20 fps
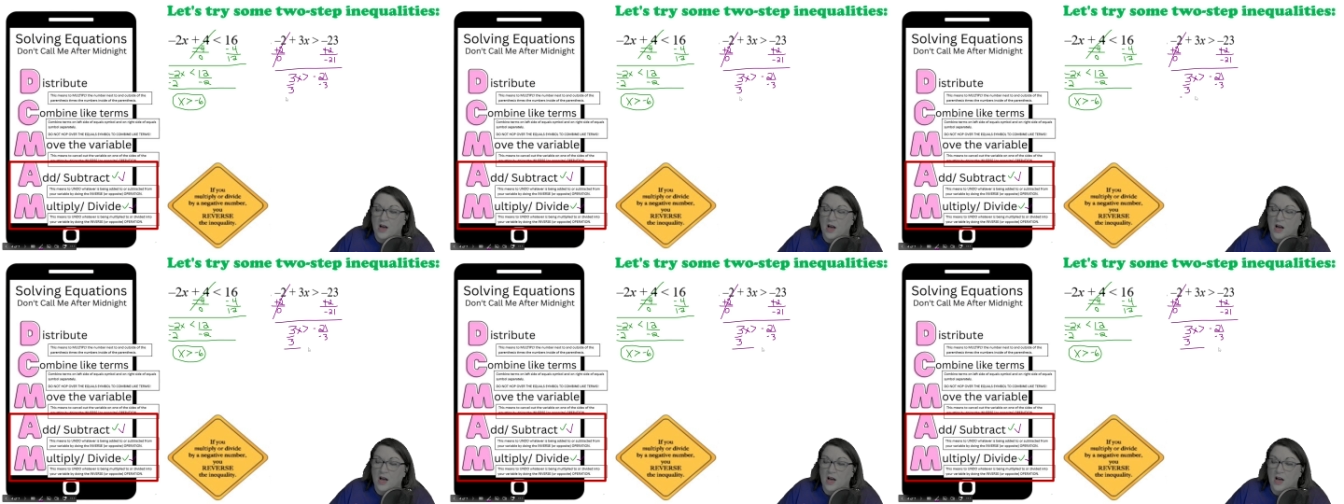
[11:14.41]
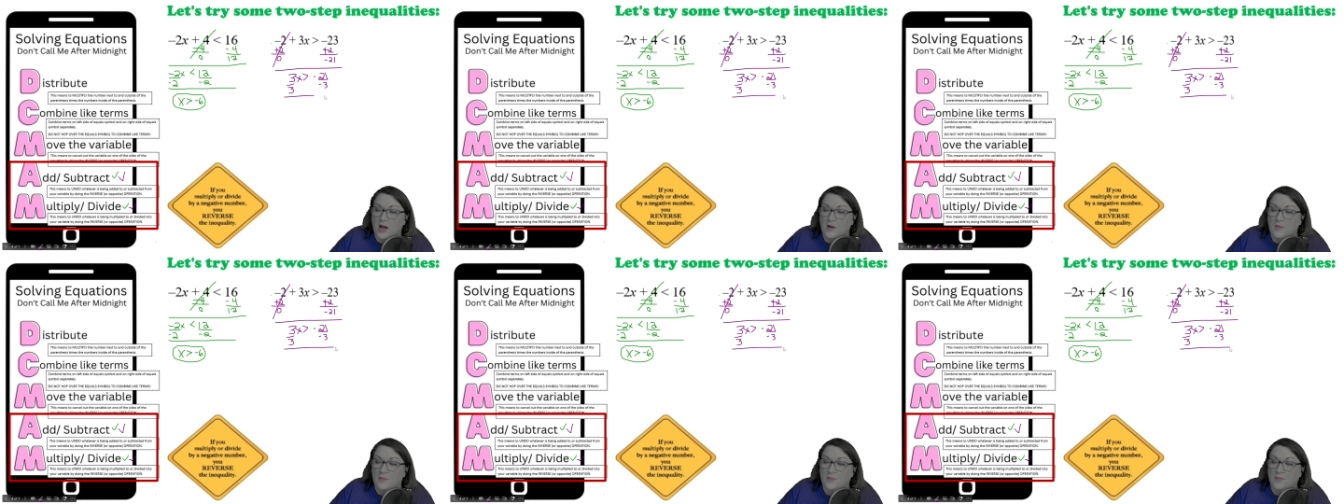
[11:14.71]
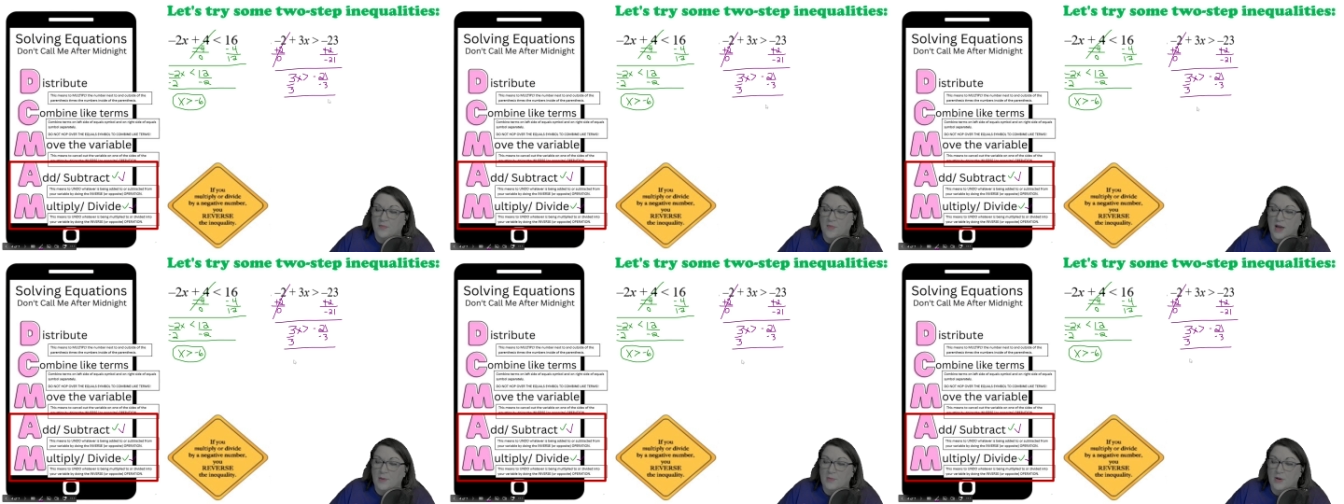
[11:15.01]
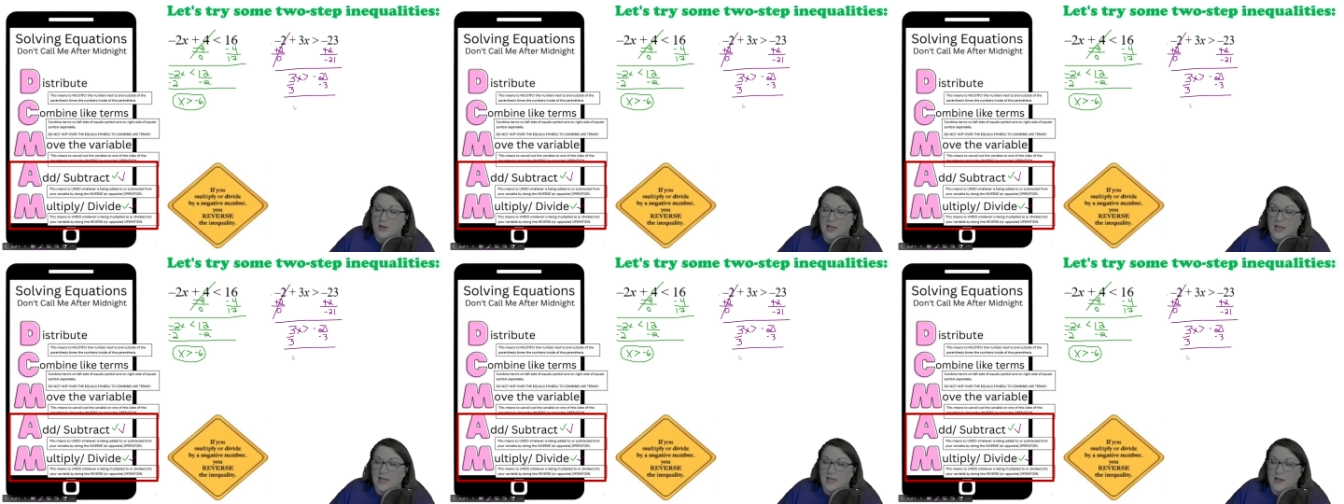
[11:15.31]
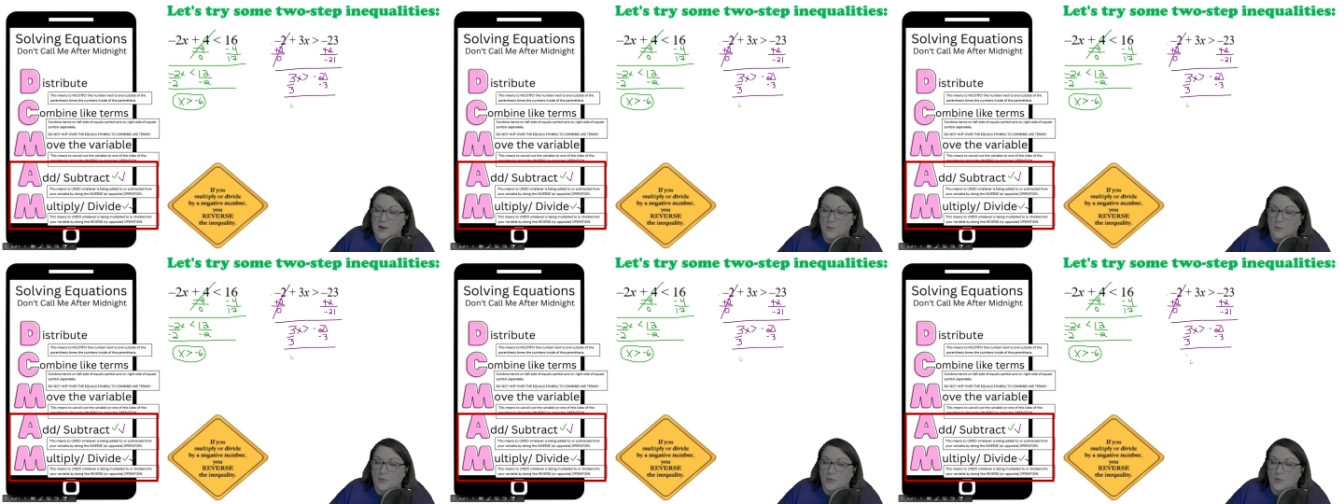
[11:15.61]
I'm going to end
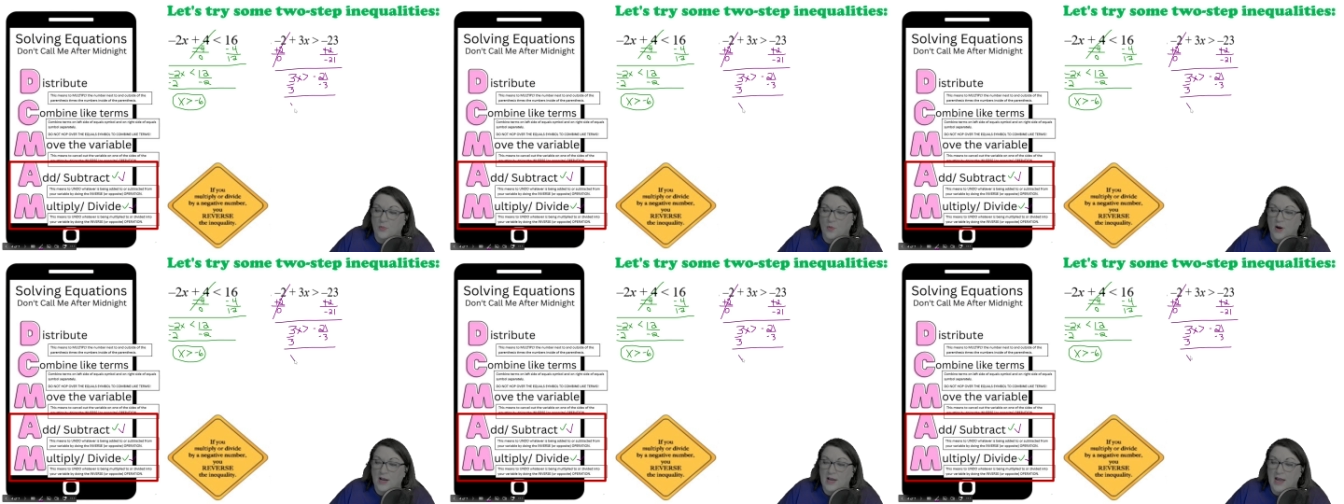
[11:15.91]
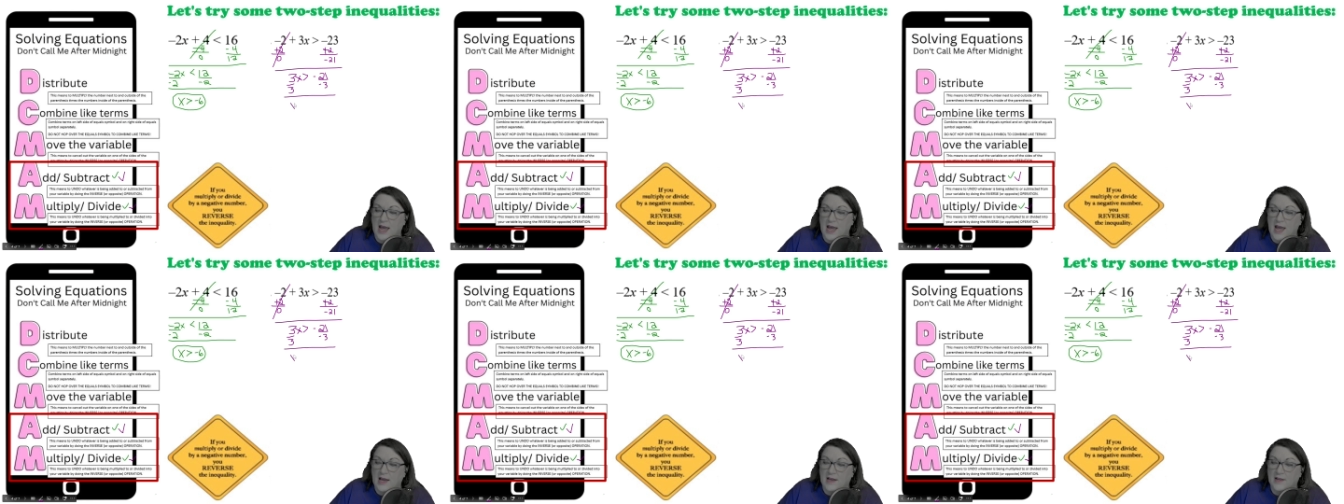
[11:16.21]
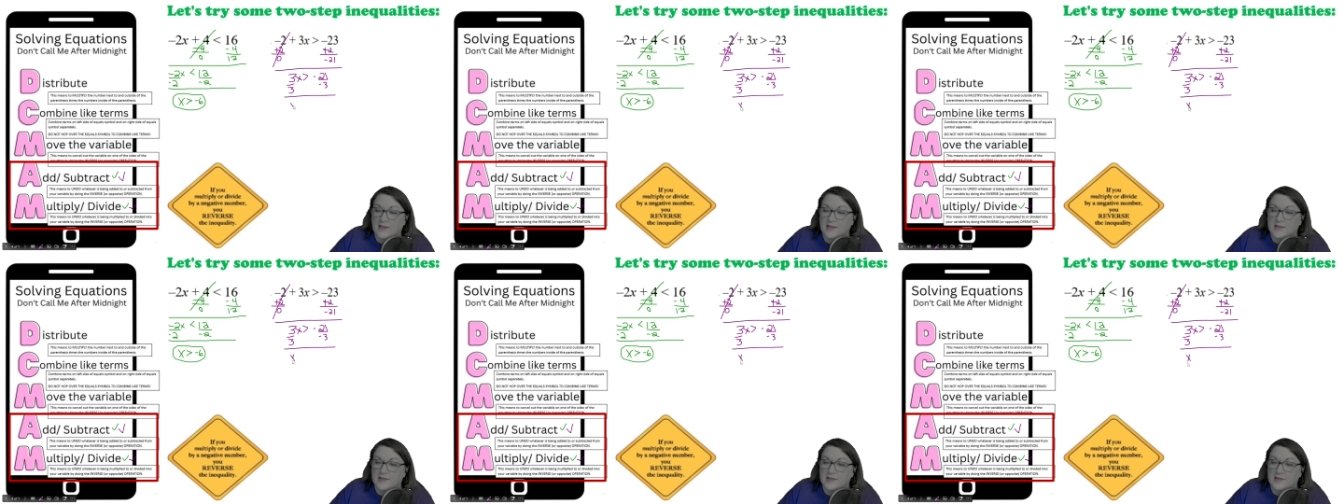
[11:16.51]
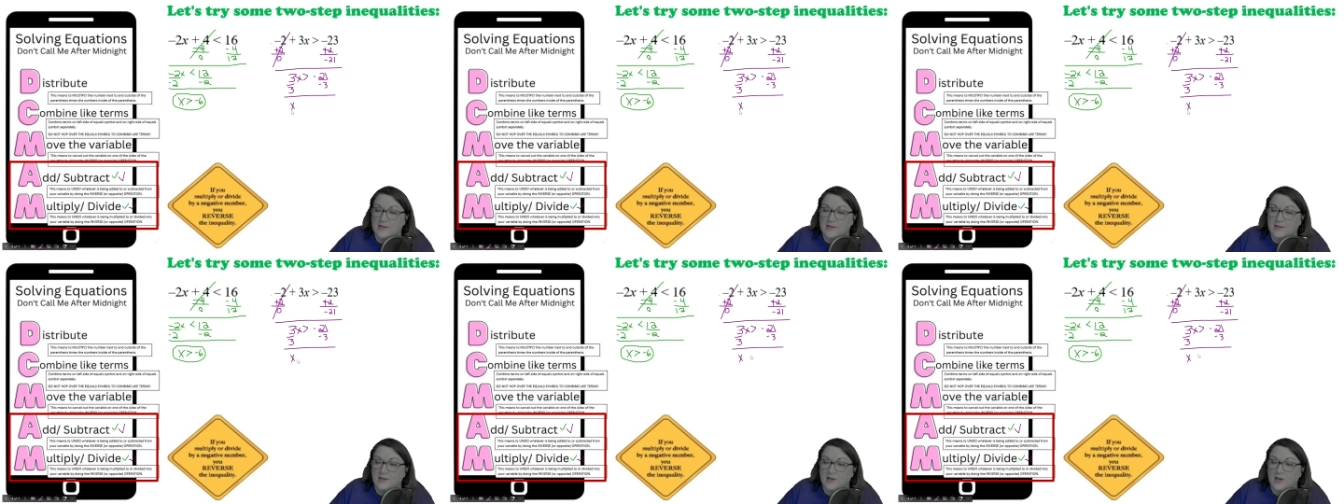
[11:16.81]
up with 1x